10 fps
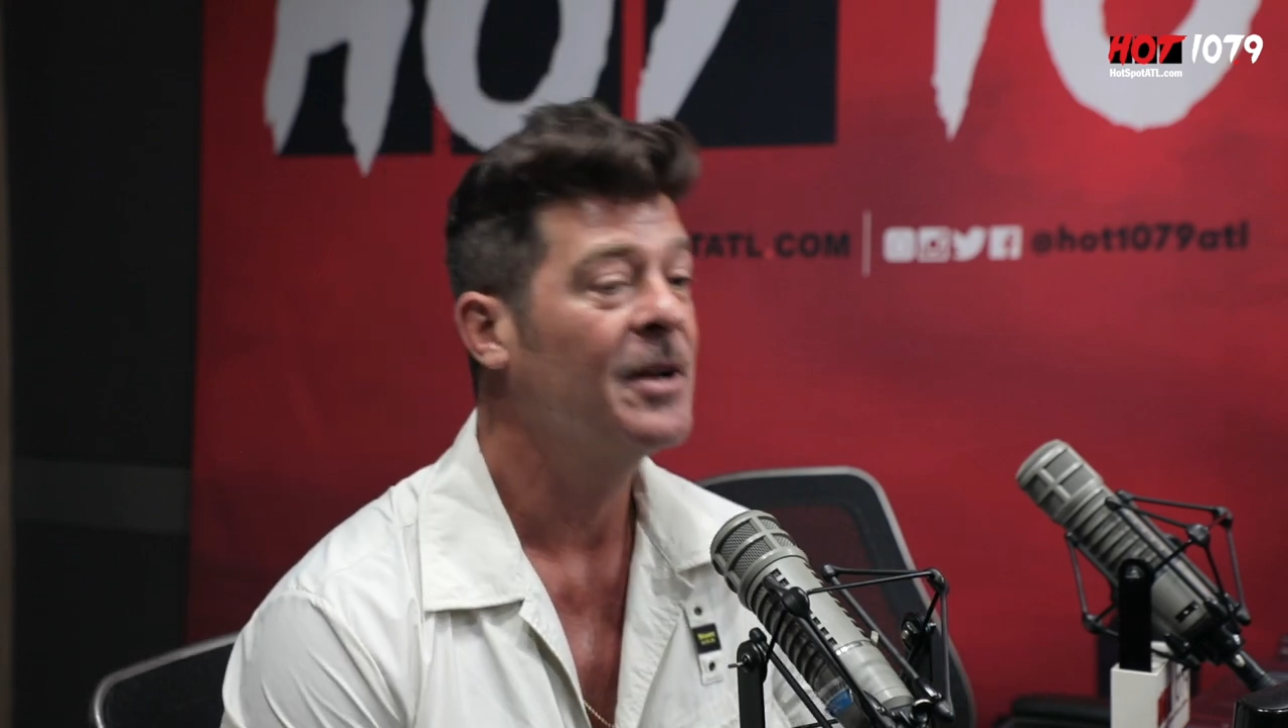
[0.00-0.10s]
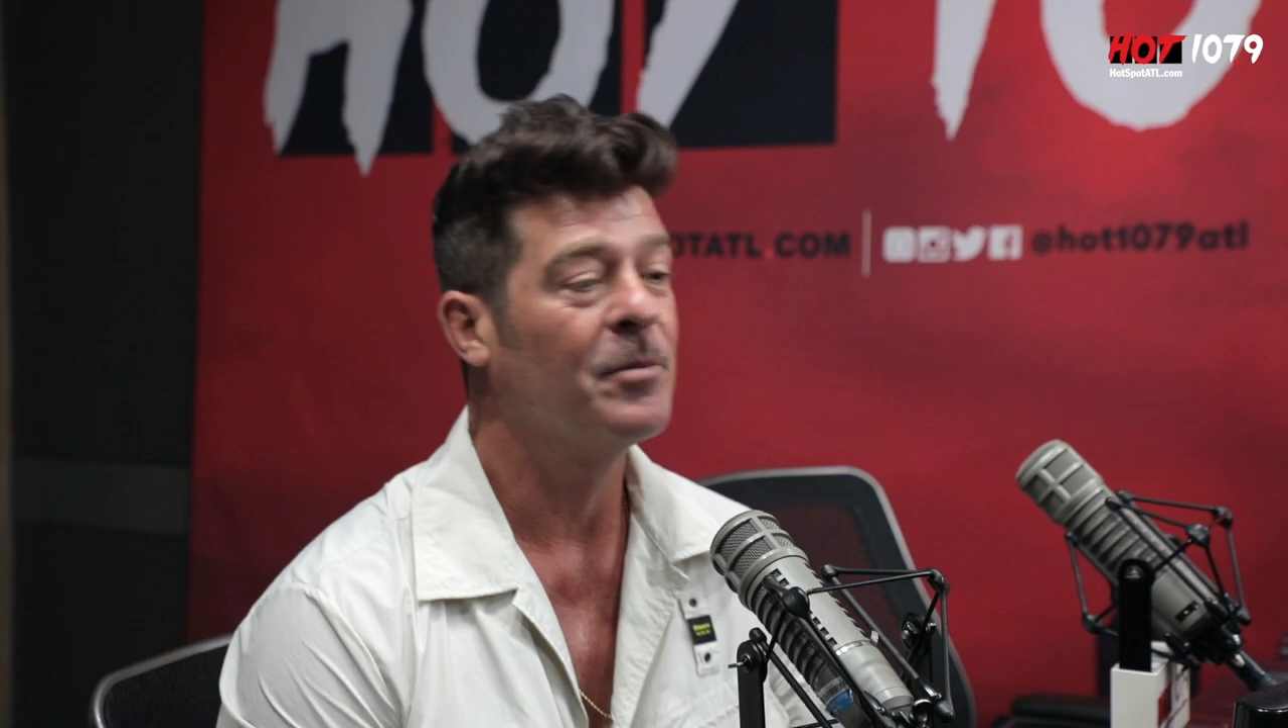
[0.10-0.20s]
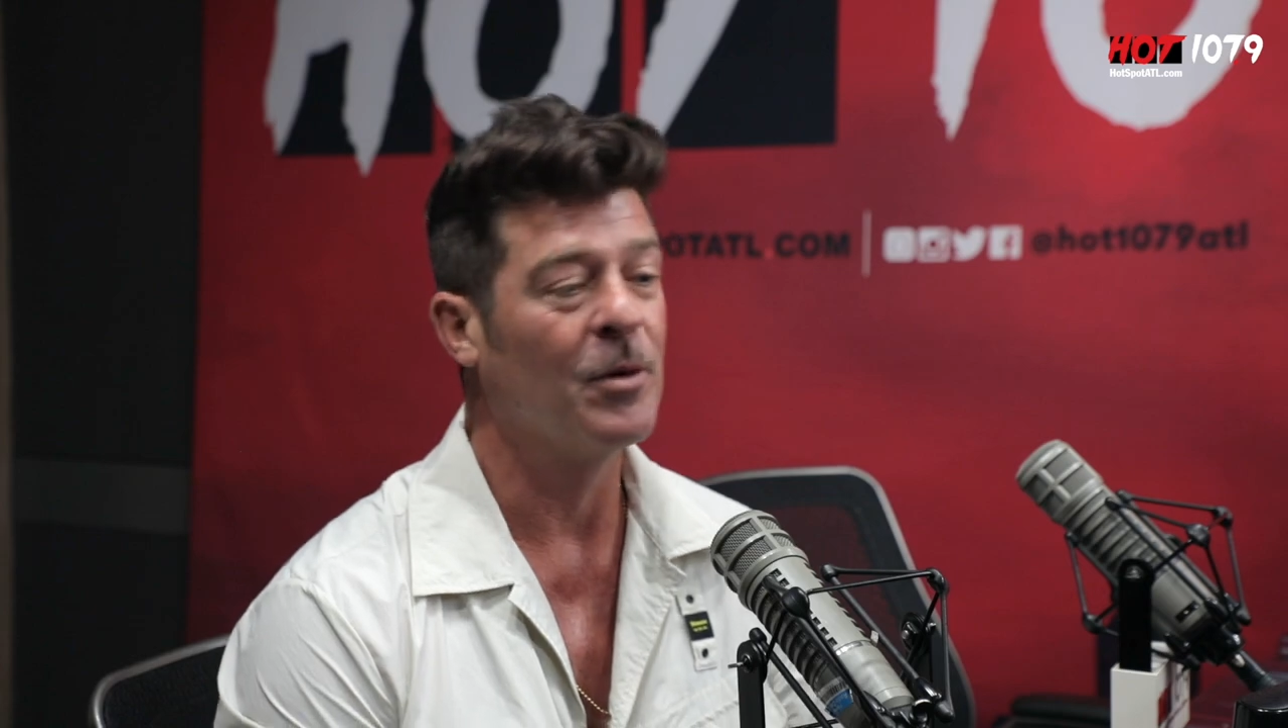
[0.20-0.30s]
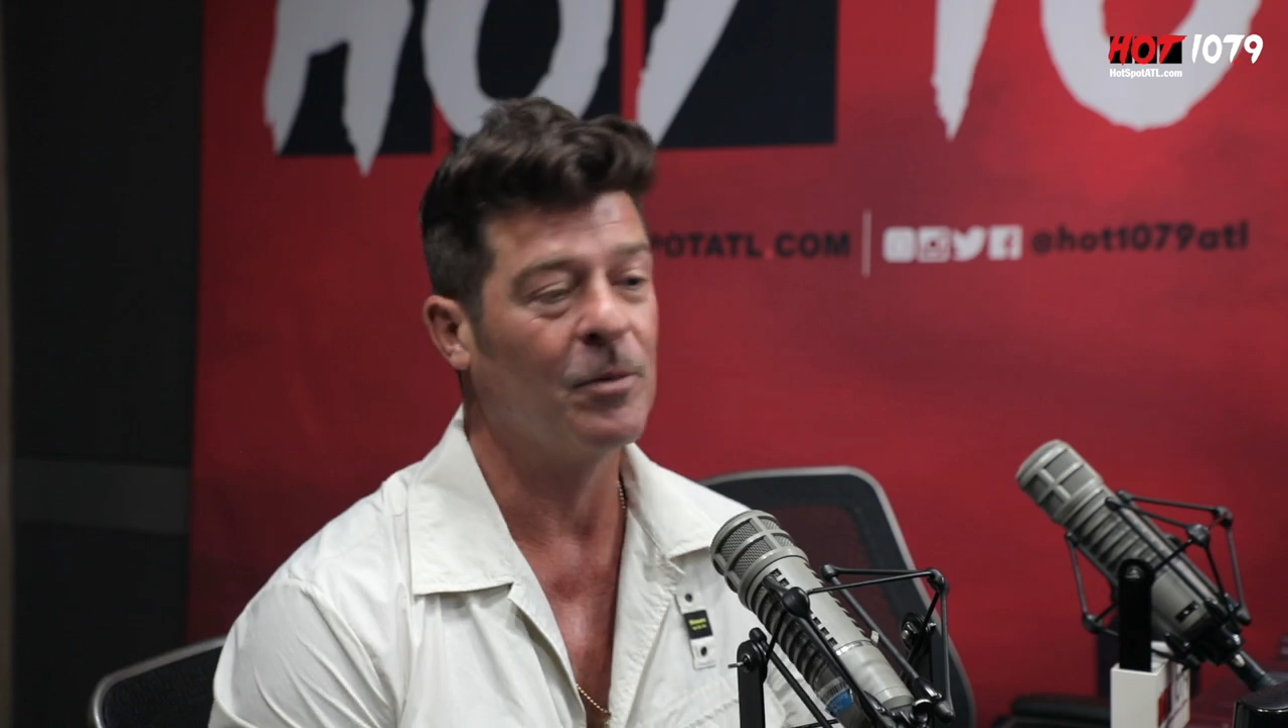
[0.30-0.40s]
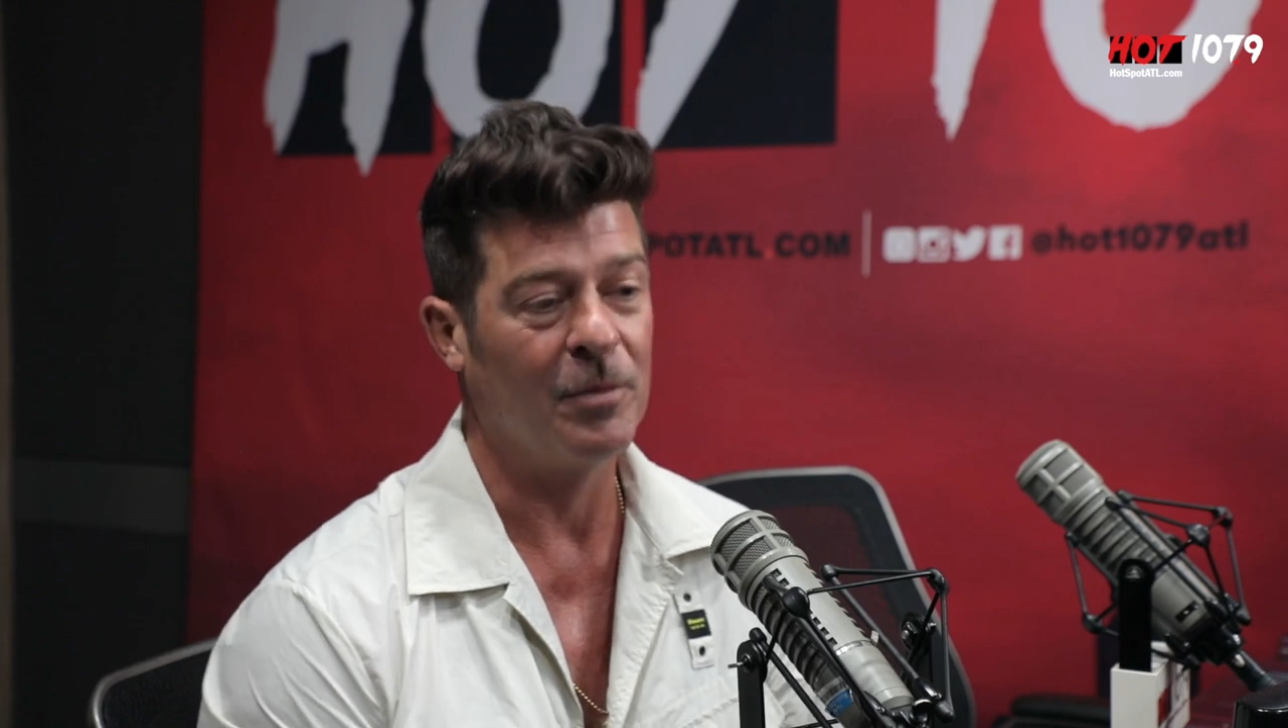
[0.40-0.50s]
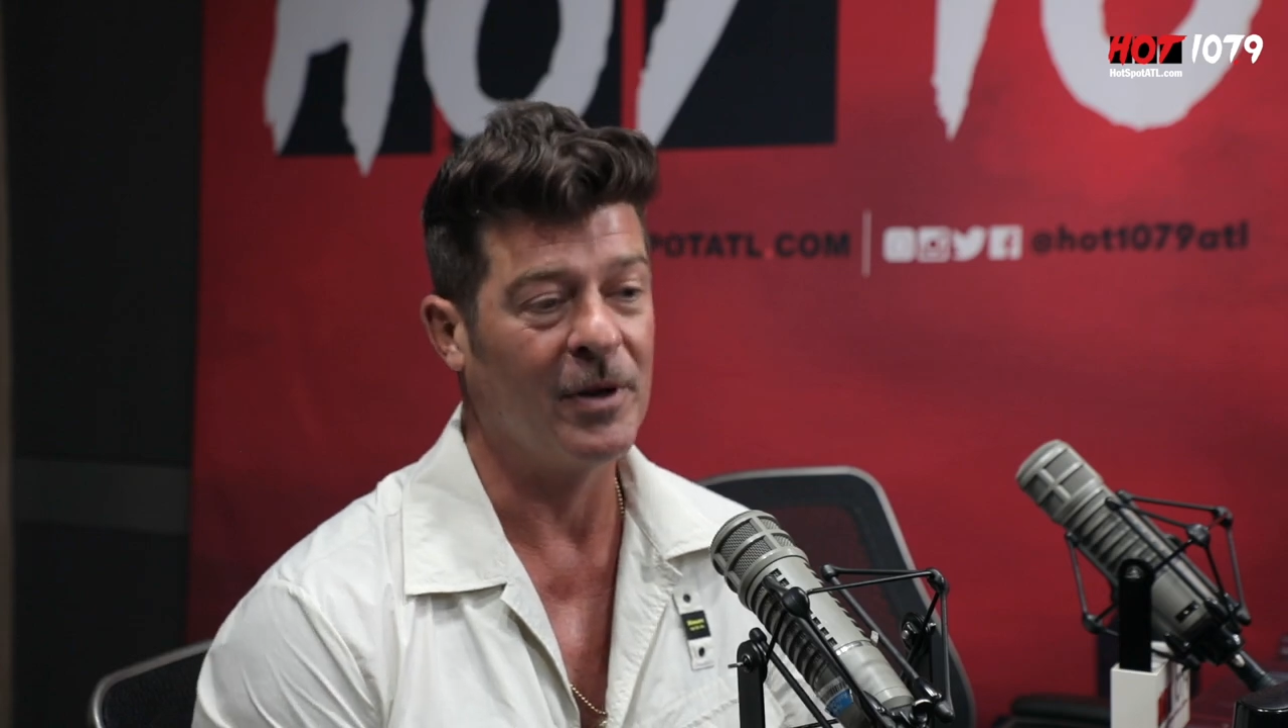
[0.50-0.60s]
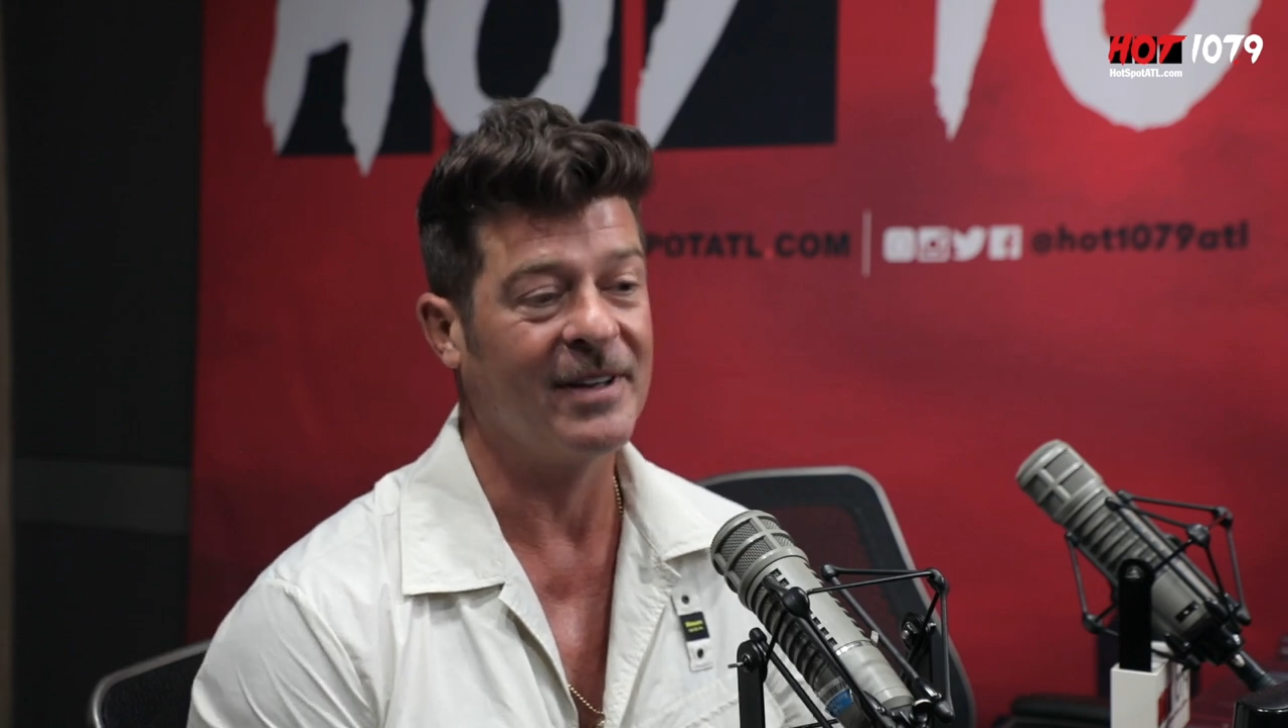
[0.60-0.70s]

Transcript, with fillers: but but